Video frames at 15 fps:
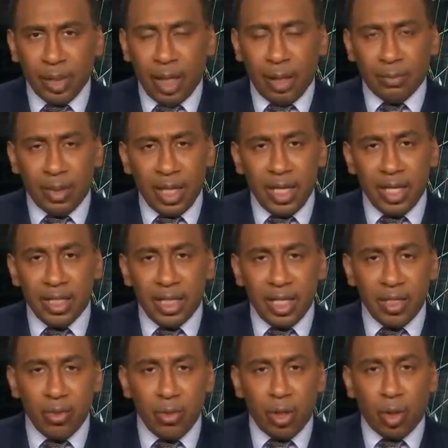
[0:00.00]

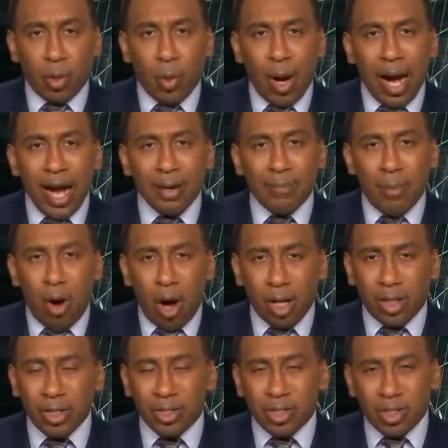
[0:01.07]
Then you acquired
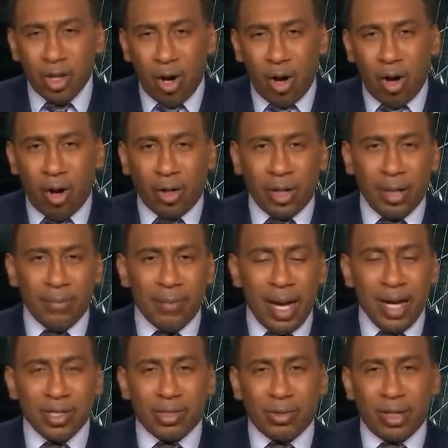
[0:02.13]
Marc Gasol and
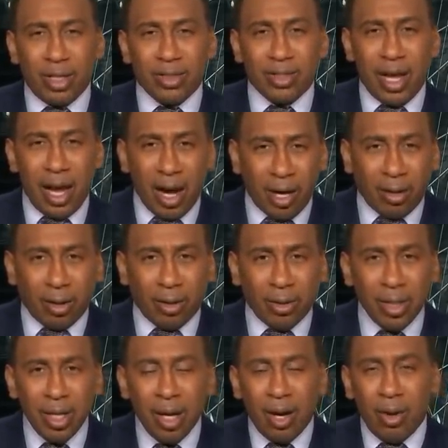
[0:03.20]
Montrezl
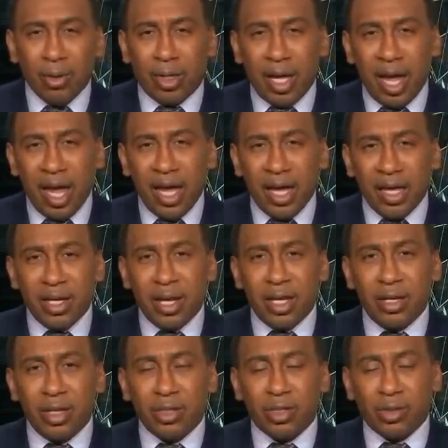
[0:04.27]
Harrell,
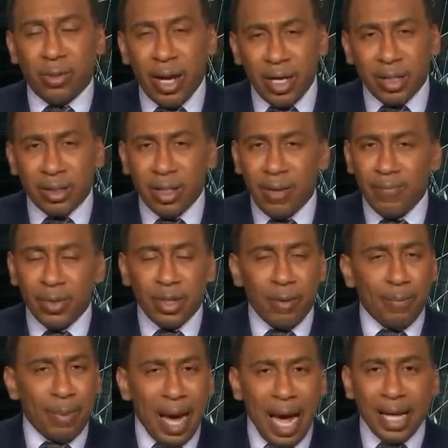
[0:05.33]
okay, and Schrader. The
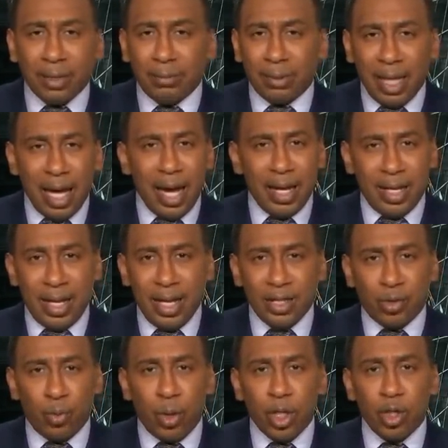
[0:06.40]
bottom line
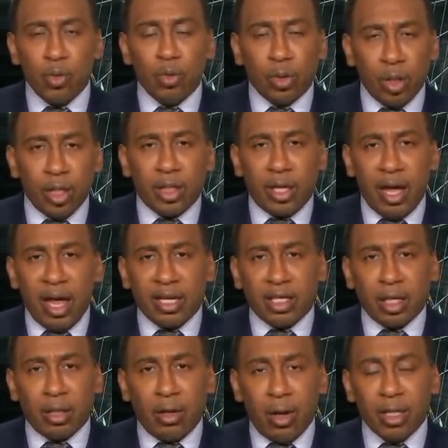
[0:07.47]
is when you look at
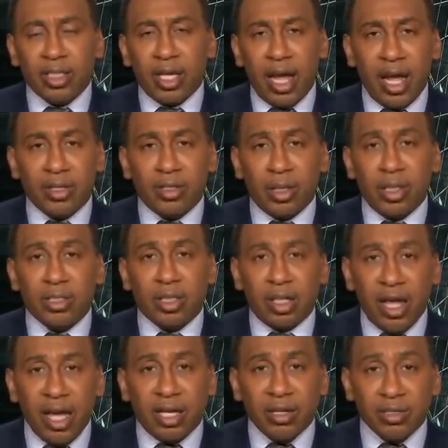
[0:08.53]
the Los Angeles
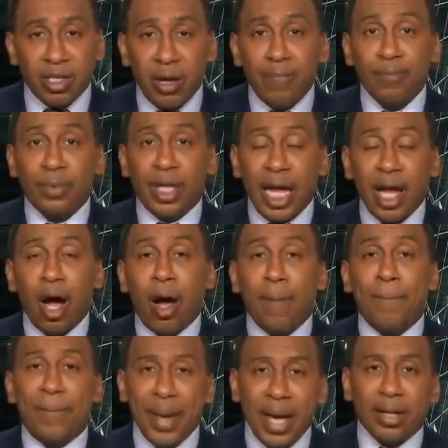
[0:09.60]
Lakers, they are
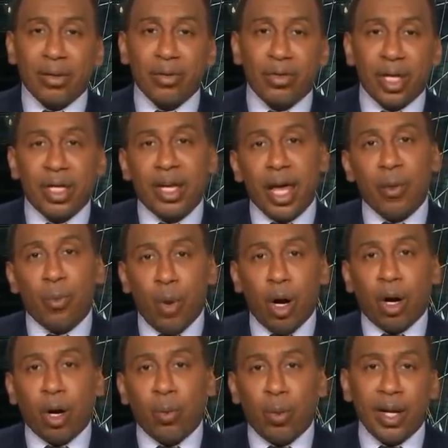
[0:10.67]
better than they
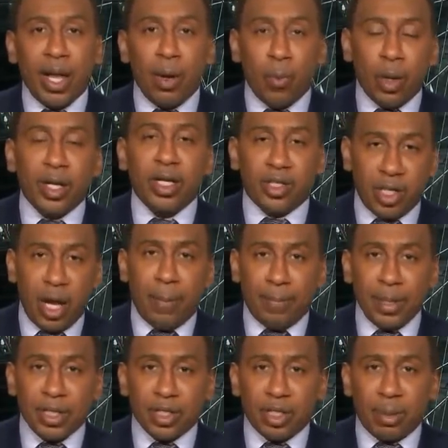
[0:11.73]
were when they won the
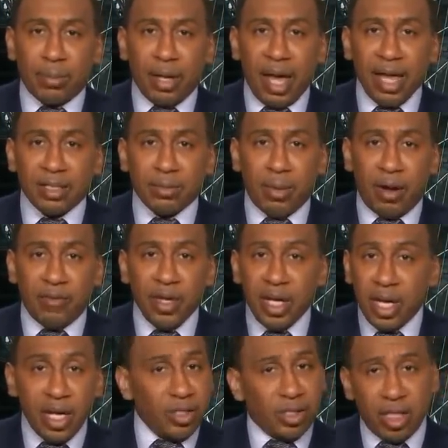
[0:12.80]
championship last month.
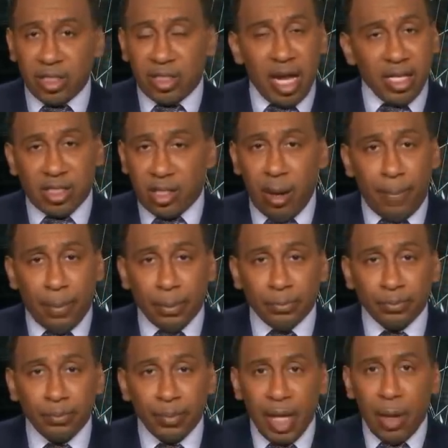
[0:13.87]
It's just that simple.
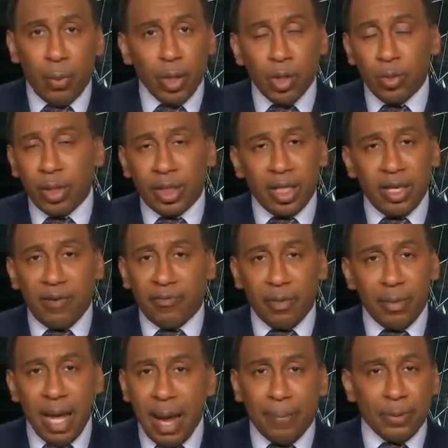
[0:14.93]
And when you look at it
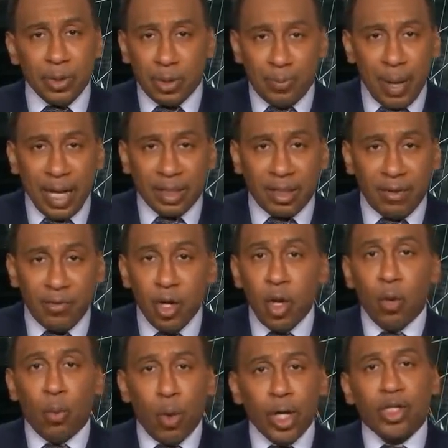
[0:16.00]
from that perspective,
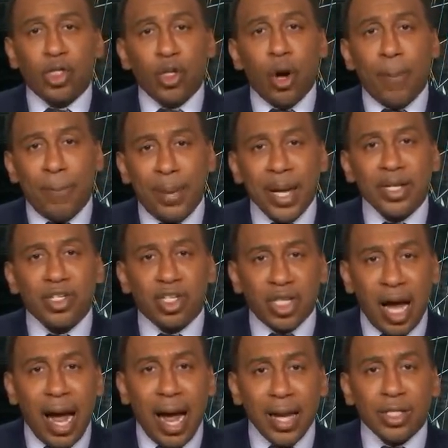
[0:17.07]
what's your best
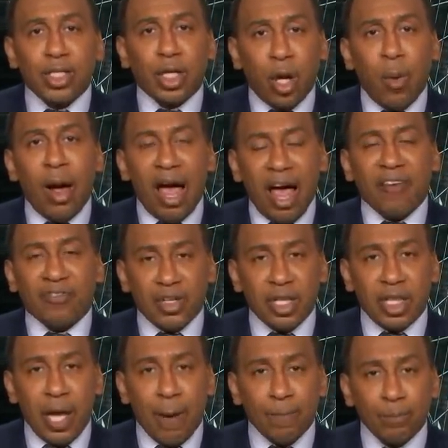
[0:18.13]
shot to go after
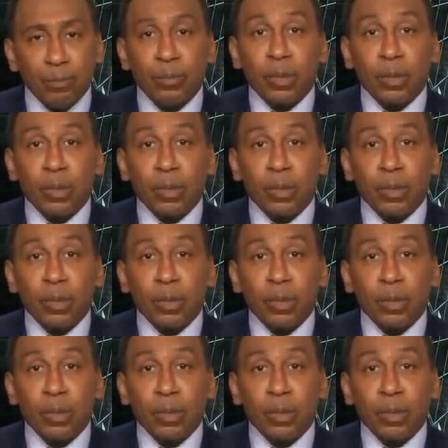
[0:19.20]
them?